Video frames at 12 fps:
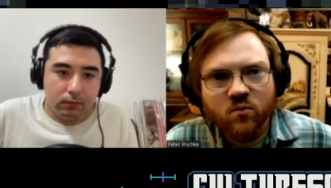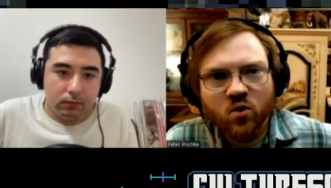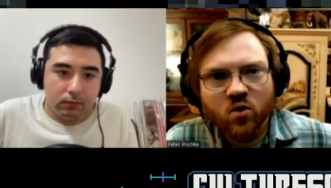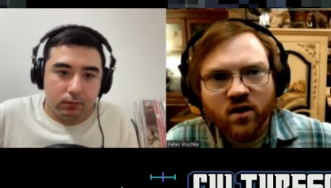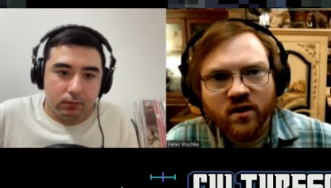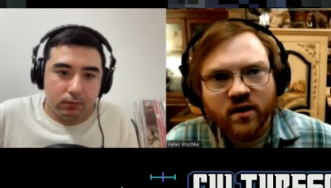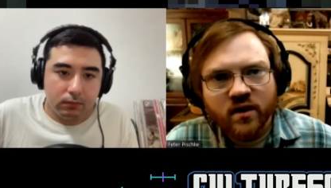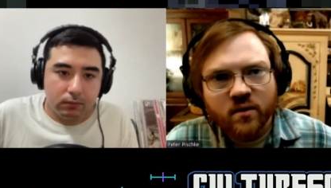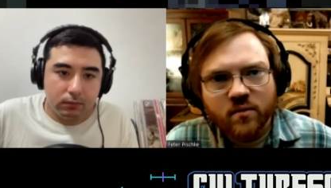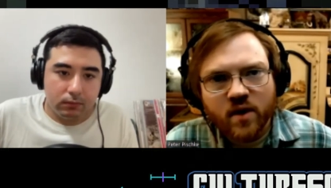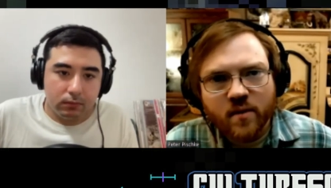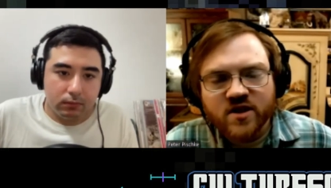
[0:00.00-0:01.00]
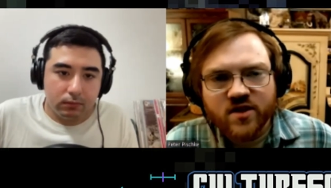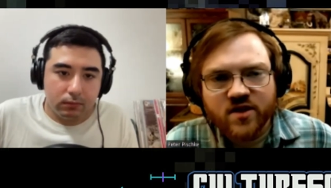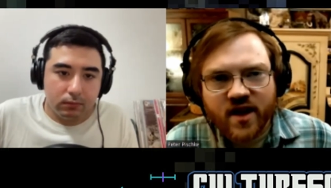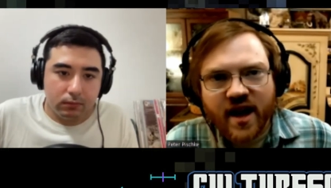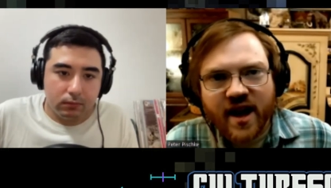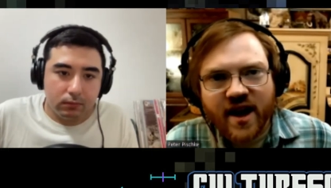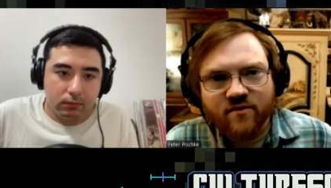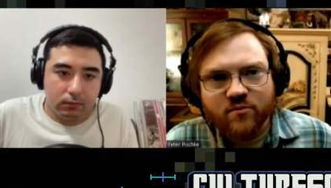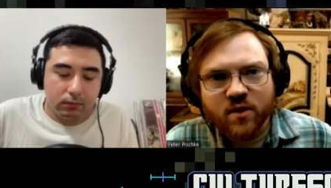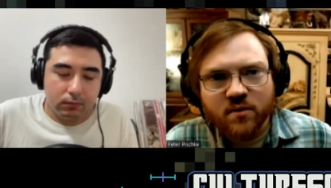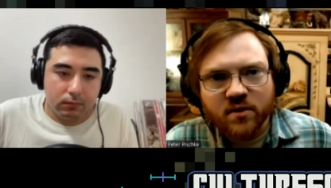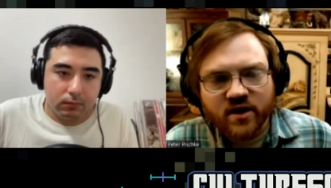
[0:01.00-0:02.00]
Speaker 1: more, I mean, did they have
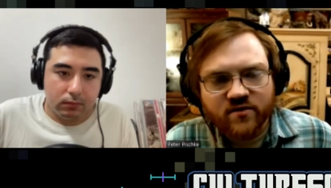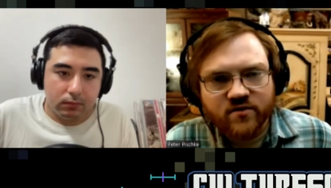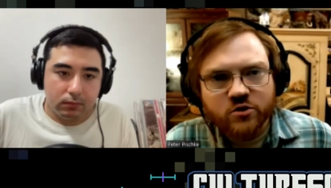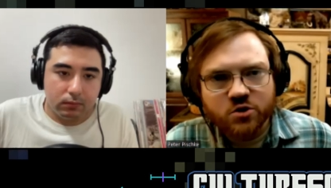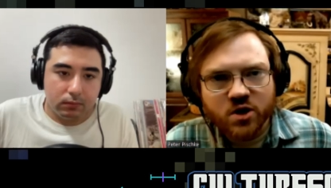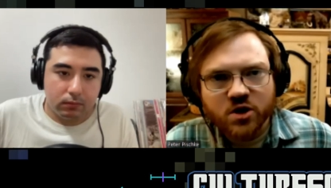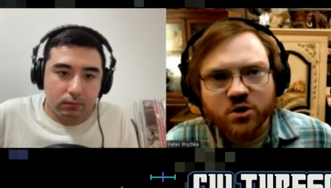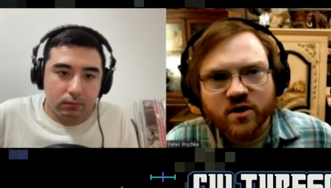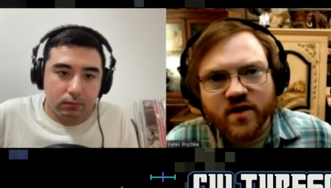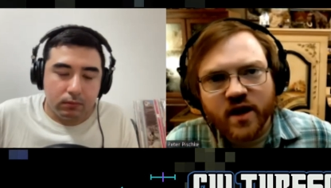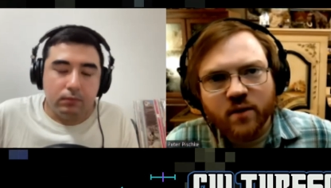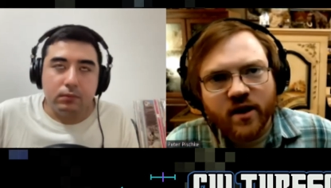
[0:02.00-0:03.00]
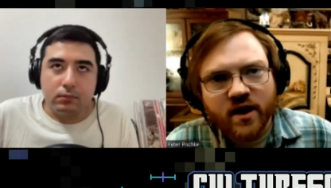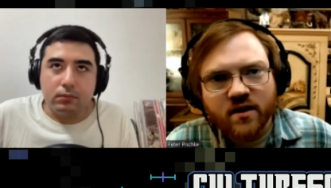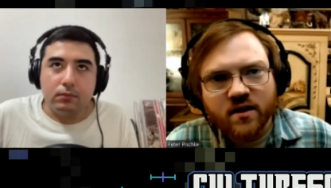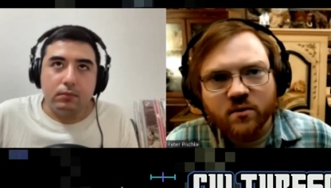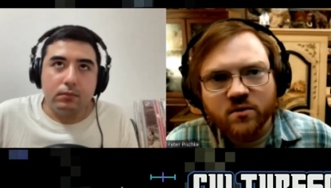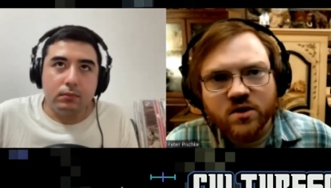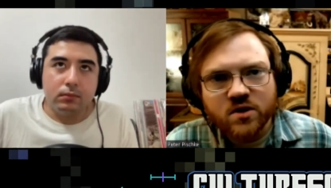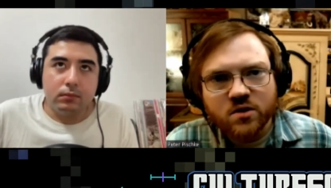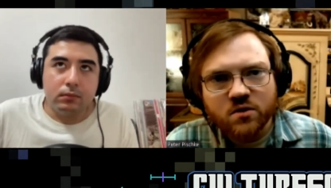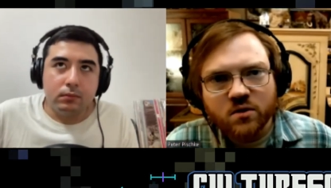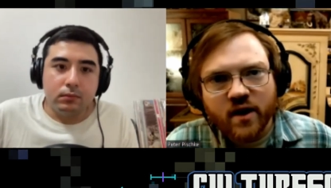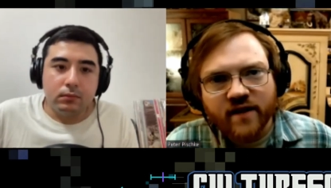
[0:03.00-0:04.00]
public infrastructure in that way, or did
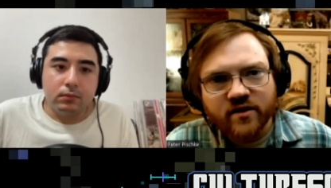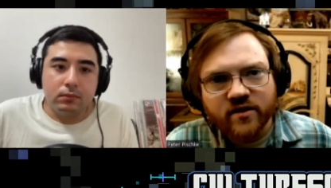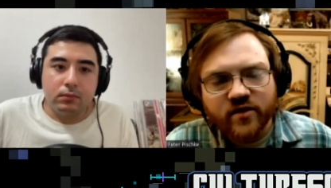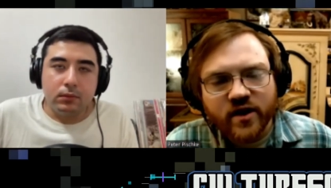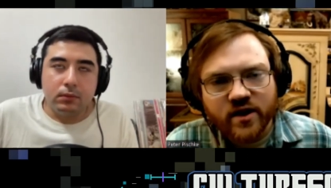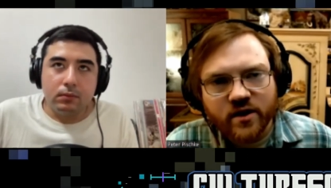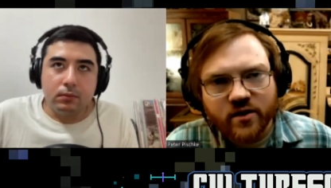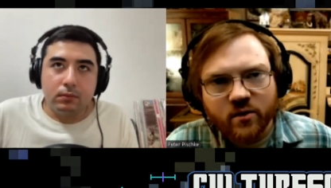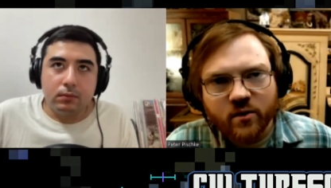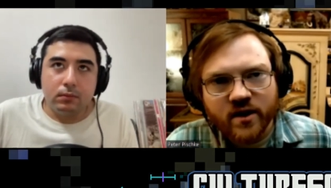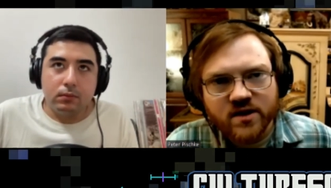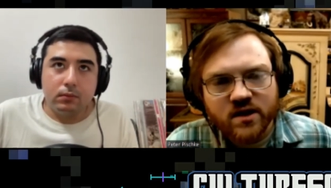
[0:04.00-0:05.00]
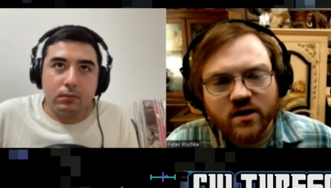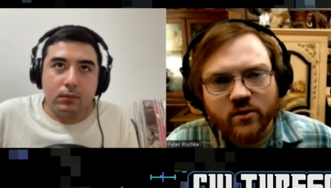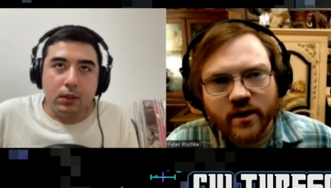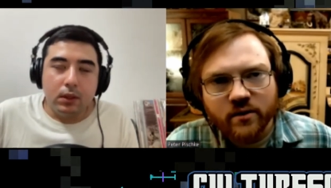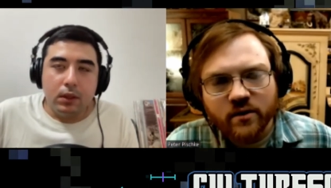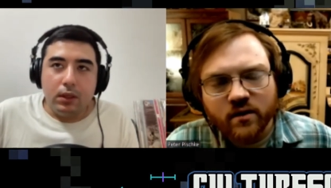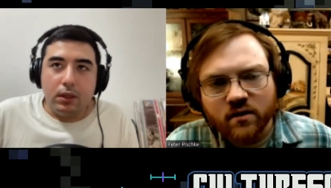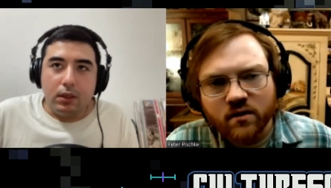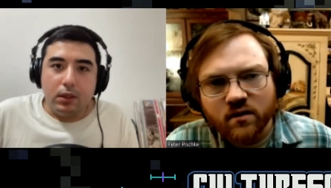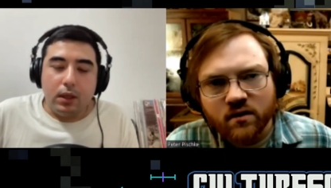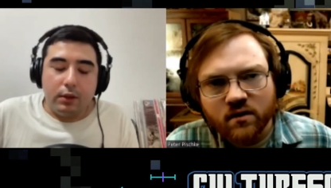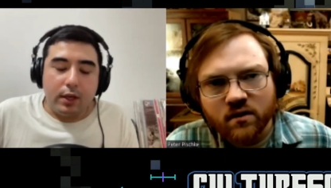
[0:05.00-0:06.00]
you have to find other ways to get around?
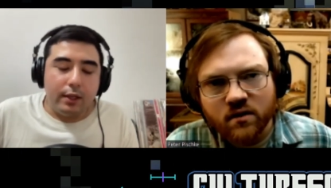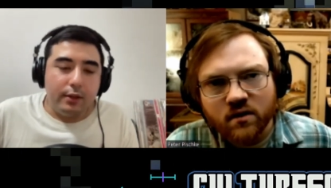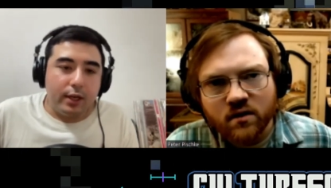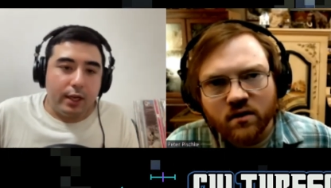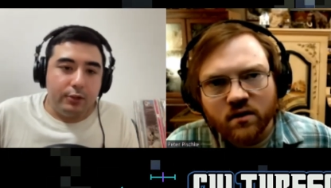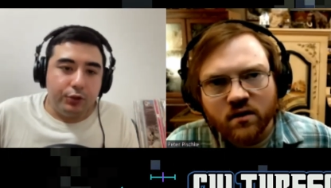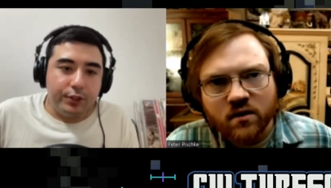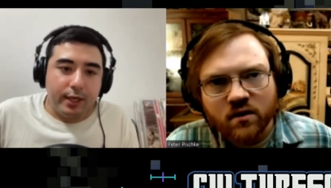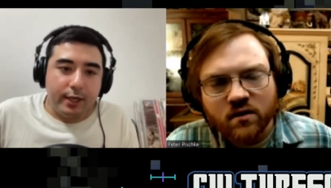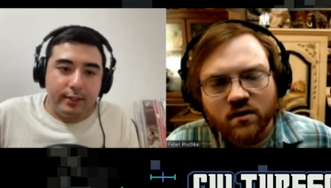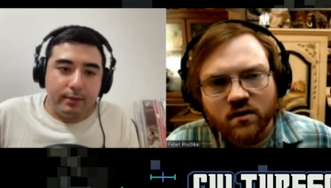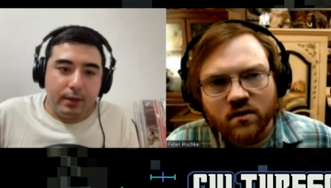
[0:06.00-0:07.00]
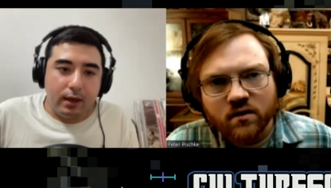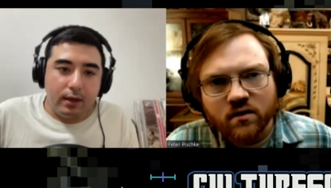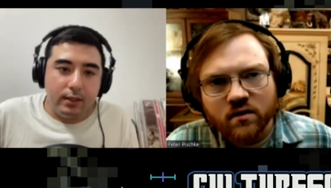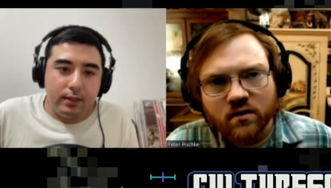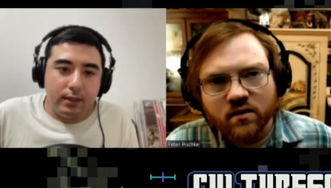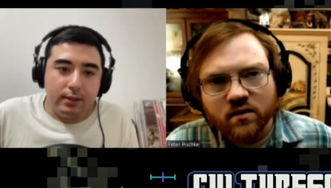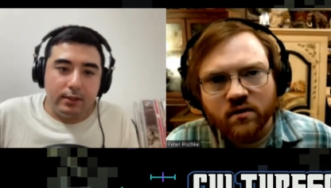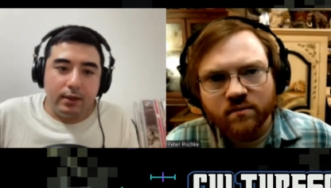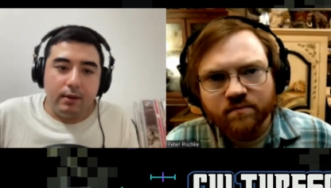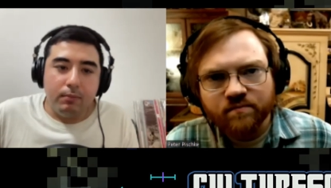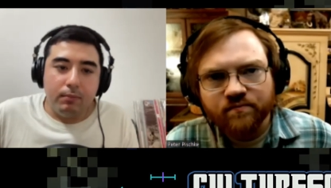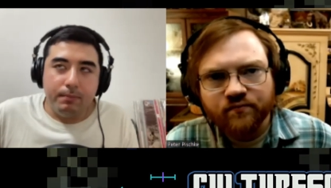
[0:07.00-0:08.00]
Speaker 2: Yeah, the the countryside is a bit is a,
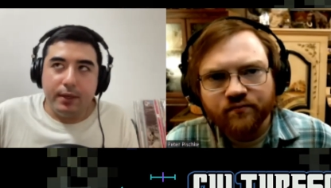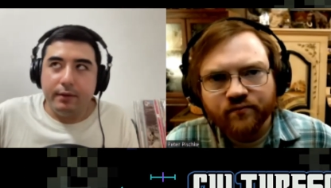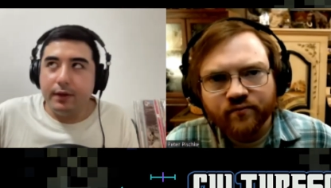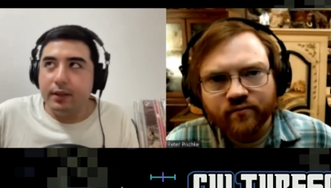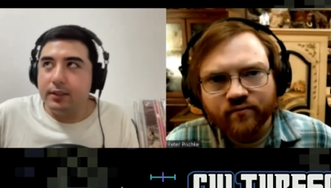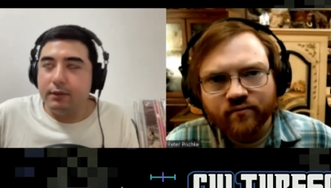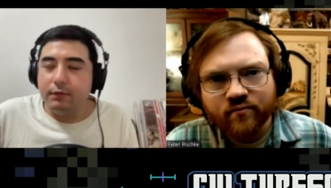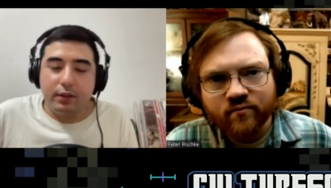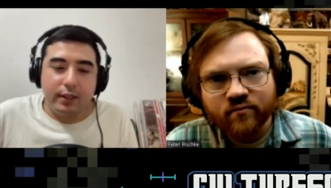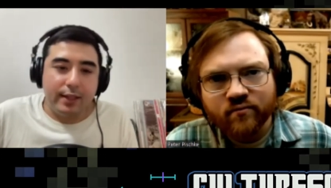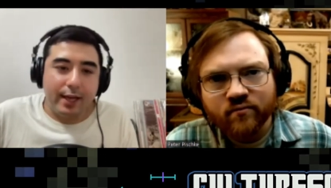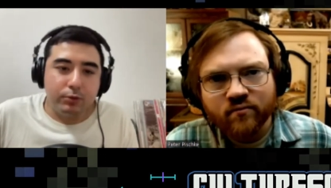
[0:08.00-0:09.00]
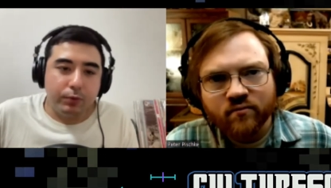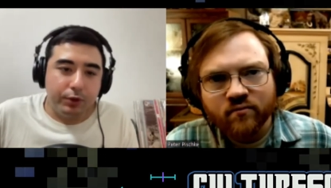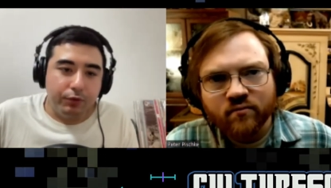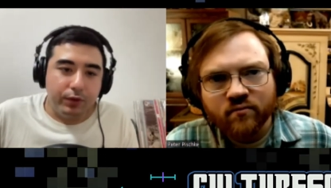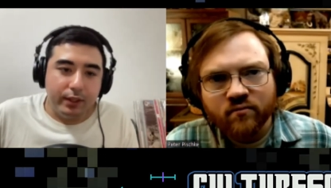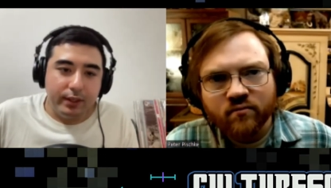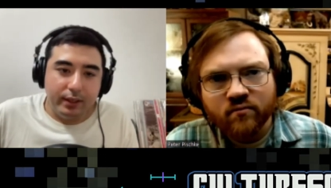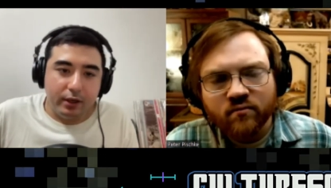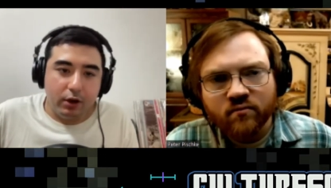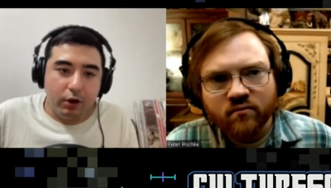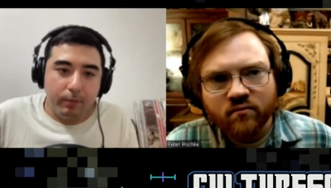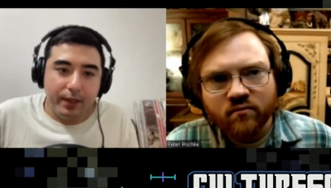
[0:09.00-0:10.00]
a bit of a different thing. That's where you really need
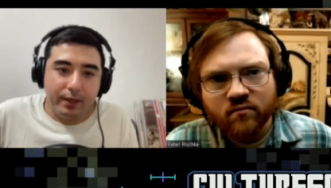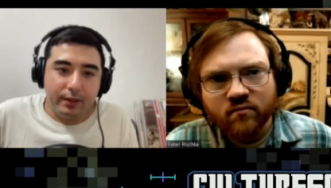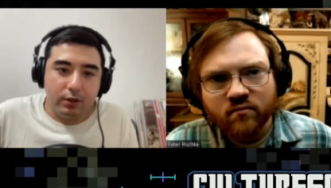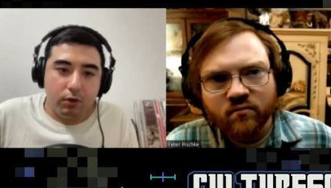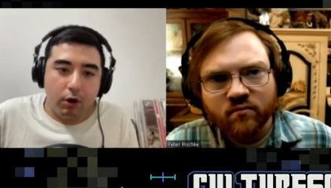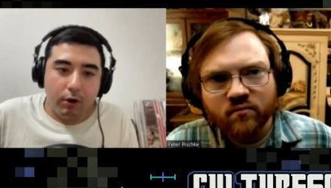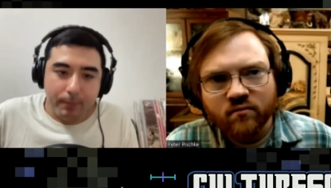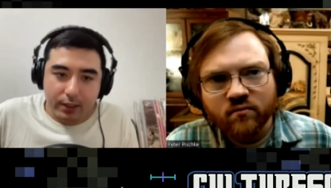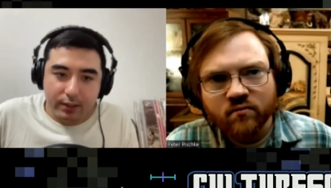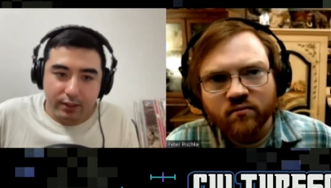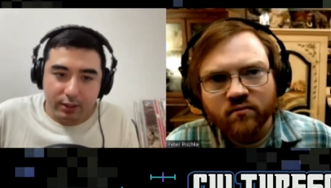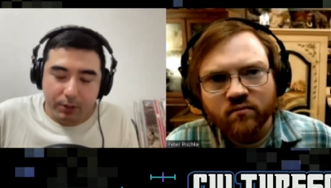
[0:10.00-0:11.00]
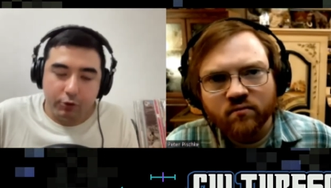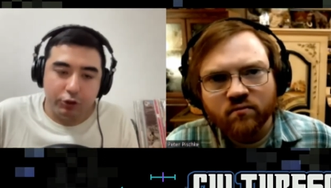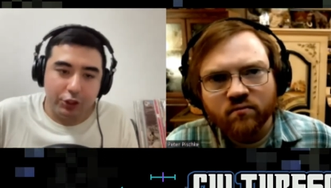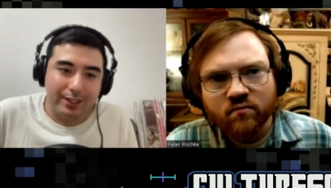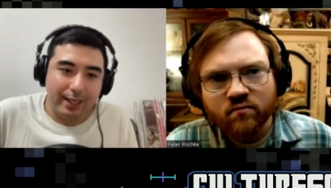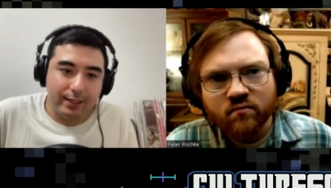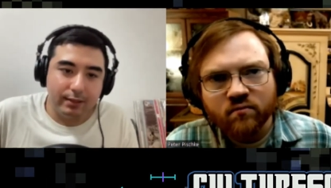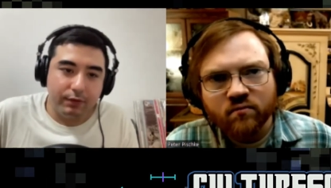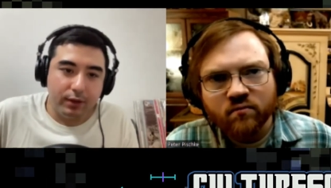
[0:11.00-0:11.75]
a car because there are buses, but there's just less of